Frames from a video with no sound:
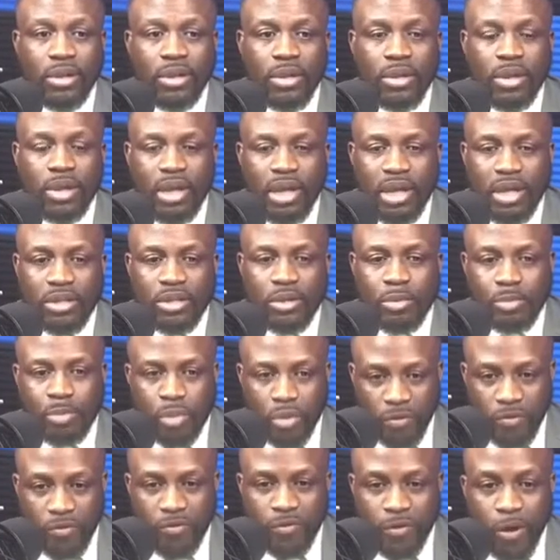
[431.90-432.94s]
Is
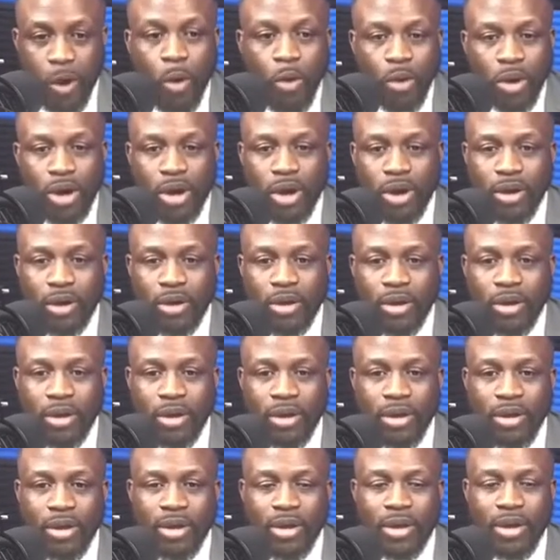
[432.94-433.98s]
provoke
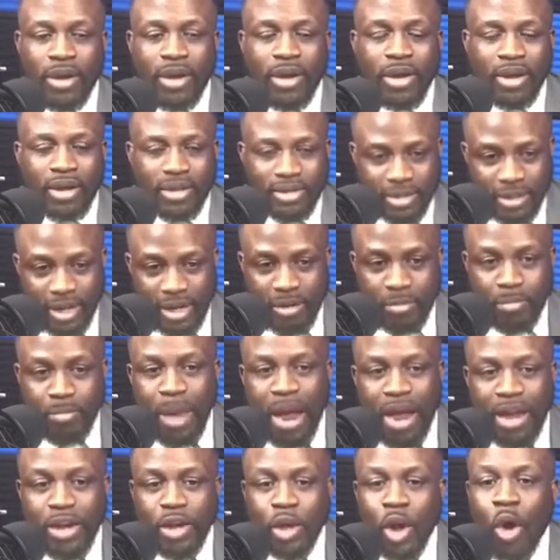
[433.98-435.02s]
a certain
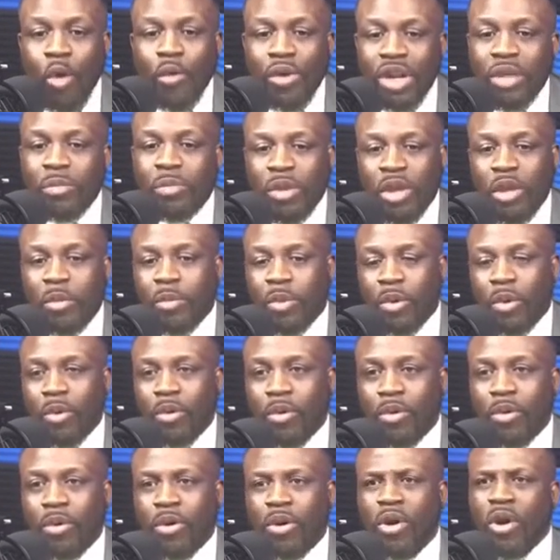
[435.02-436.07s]
minority people
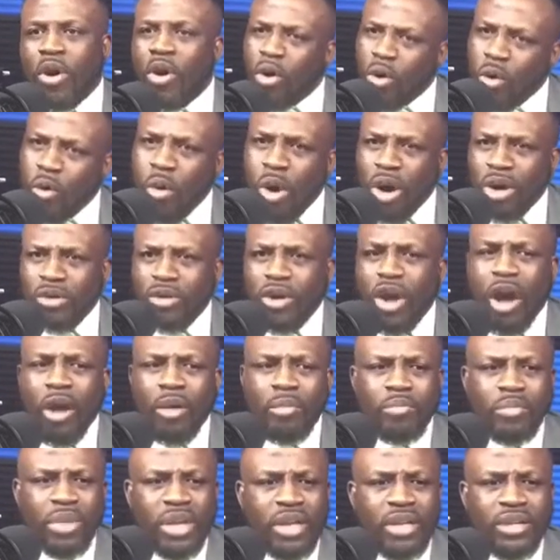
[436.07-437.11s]
who are
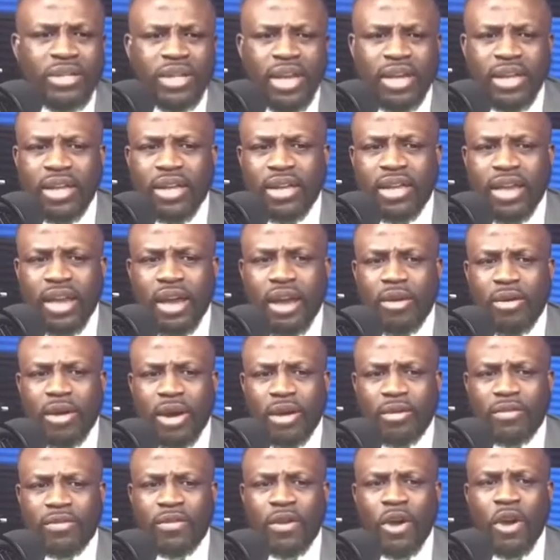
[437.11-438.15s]
not being taken care
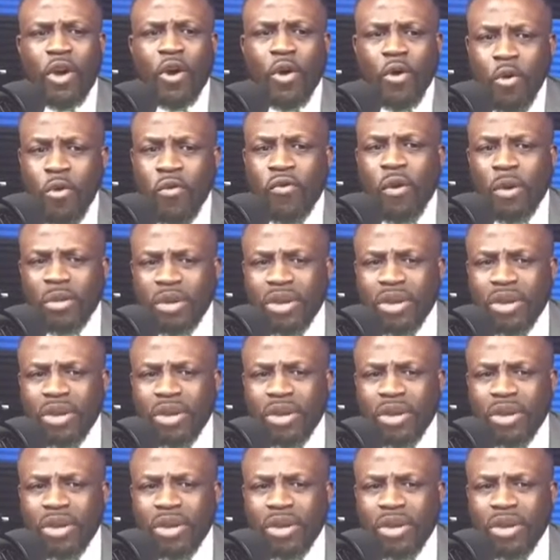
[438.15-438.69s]
of, who for